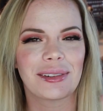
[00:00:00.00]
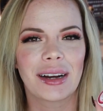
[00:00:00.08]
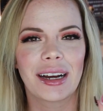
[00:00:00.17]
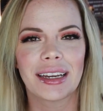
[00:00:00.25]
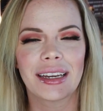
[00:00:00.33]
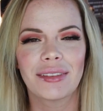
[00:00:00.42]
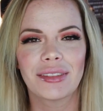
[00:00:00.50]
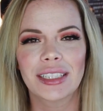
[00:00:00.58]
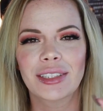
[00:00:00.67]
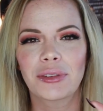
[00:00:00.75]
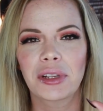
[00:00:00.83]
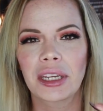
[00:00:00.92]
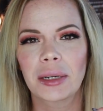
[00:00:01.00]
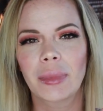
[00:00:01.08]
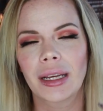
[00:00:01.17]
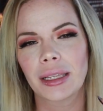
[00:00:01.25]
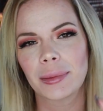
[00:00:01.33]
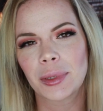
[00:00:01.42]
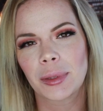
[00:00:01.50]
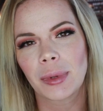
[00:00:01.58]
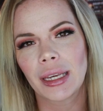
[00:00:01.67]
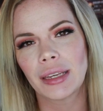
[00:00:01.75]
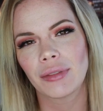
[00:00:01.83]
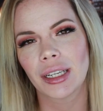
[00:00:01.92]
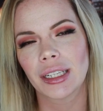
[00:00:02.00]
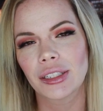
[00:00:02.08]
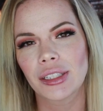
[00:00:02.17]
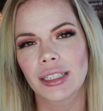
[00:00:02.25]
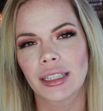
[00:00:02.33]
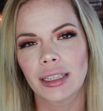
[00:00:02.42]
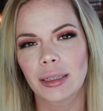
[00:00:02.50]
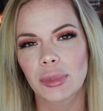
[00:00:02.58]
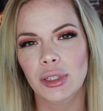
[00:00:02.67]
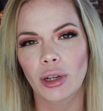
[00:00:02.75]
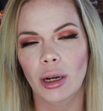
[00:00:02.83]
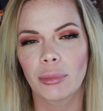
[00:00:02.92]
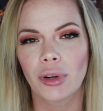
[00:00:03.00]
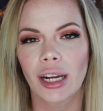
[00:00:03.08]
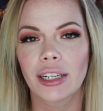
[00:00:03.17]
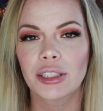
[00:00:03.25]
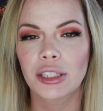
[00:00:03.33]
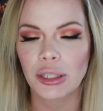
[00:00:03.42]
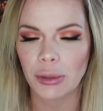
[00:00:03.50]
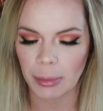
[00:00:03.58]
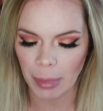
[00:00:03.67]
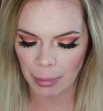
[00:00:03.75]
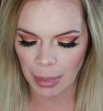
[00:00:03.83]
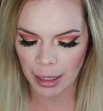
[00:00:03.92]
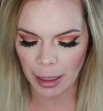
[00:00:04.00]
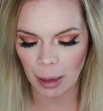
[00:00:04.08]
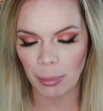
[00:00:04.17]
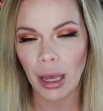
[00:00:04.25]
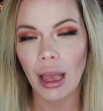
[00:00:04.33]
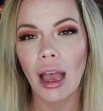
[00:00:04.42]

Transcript: I have exfoliated my lips with my Eva Anderson lip scrub prior to doing my makeup.